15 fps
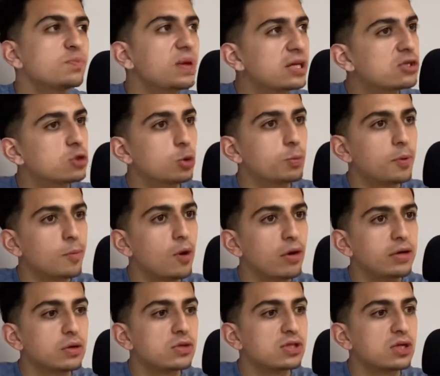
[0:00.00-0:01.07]
Super
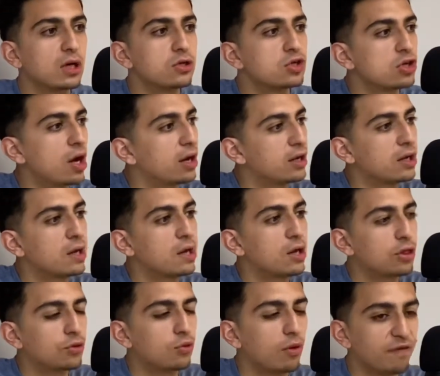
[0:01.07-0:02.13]
Mario Sunshine
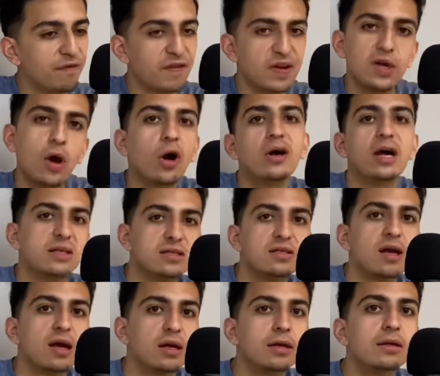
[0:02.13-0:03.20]
through a VR
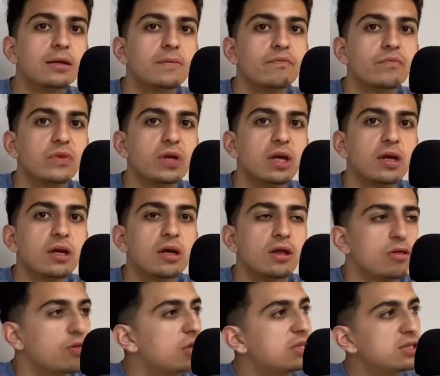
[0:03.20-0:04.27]
headset.
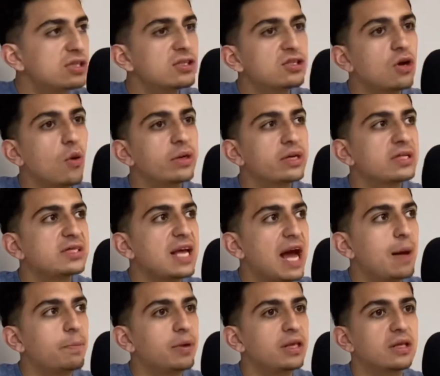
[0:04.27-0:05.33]
This is going to
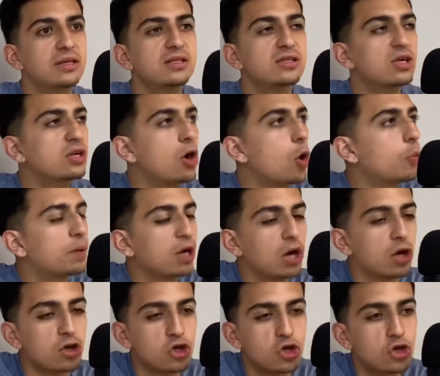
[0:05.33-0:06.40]
tap in. This is going to open
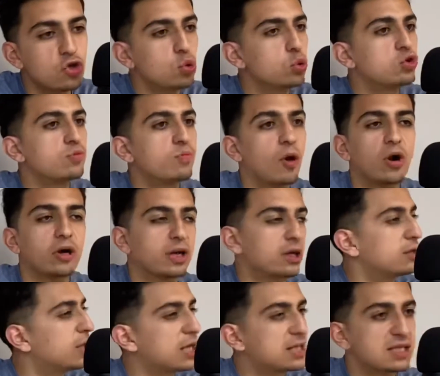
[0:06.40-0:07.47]
a huge
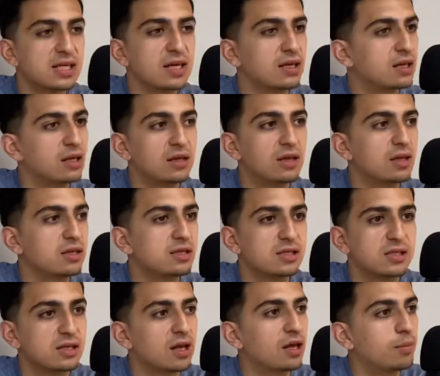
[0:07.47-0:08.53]
market. That's it. This
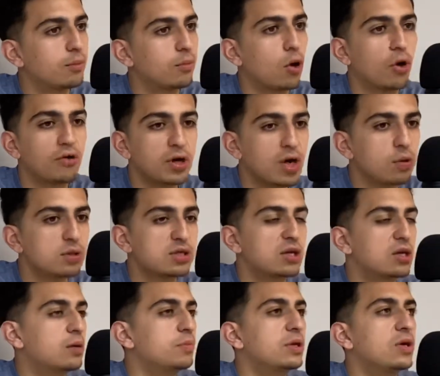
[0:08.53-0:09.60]
is it. Mario is
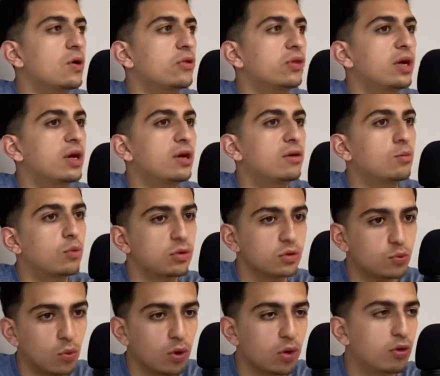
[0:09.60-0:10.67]
going to be on there. World
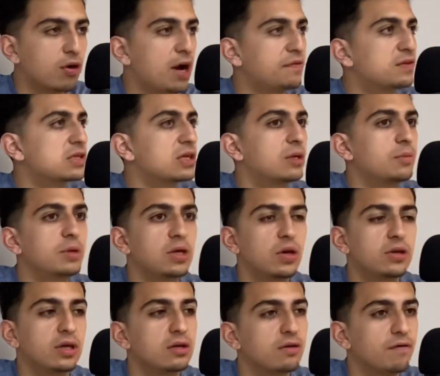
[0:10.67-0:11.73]
of Warcraft is going to be
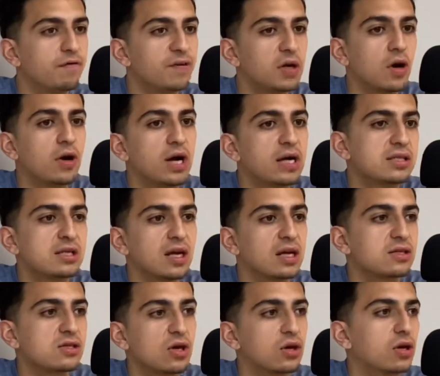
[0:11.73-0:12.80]
on there. The VR
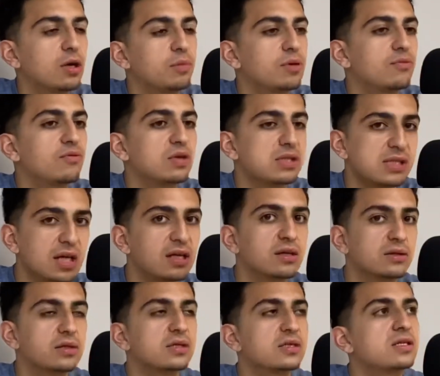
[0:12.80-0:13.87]
headsets are going to be
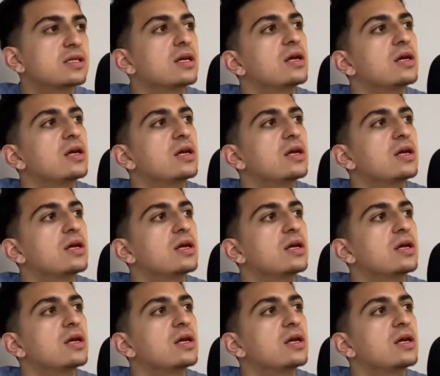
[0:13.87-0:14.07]
ridiculous.